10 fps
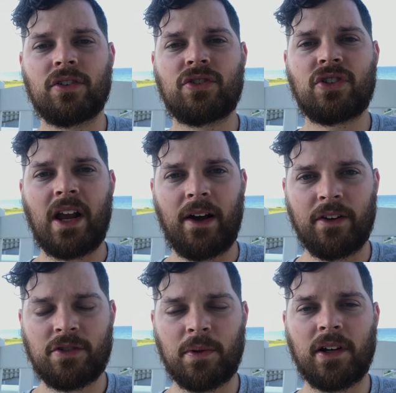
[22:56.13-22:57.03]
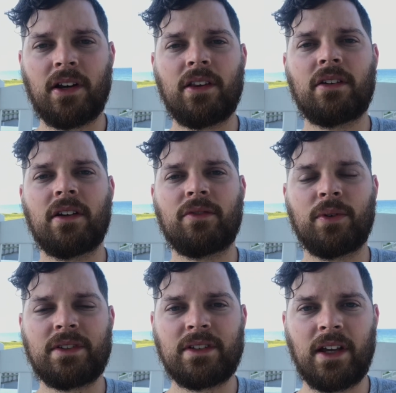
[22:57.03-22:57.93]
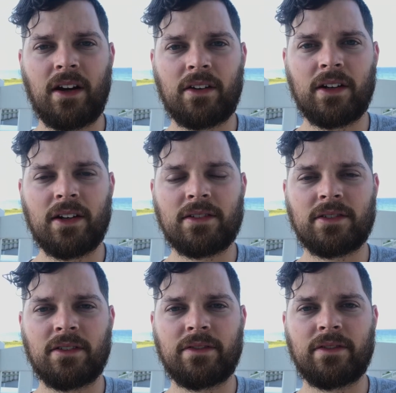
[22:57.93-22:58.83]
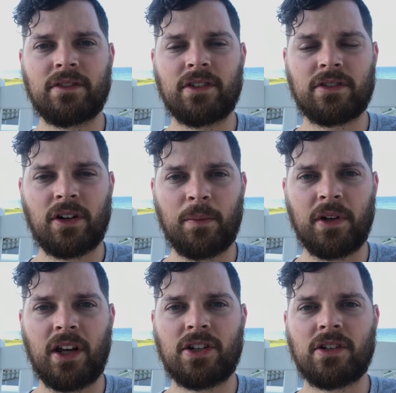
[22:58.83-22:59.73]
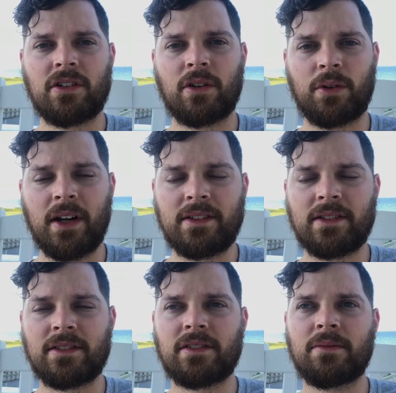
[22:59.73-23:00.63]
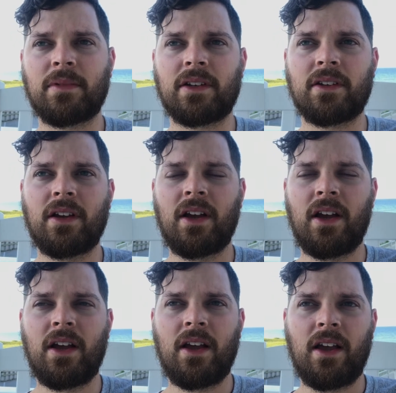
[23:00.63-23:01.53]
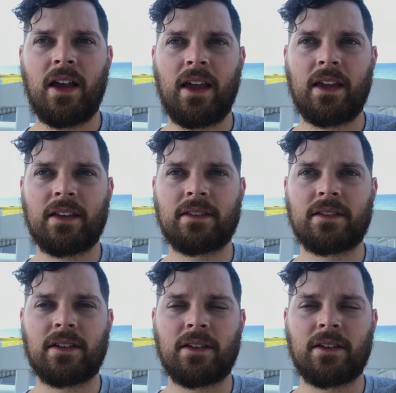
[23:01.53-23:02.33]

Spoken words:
challenge one another if we see areas of discrimination or racism, and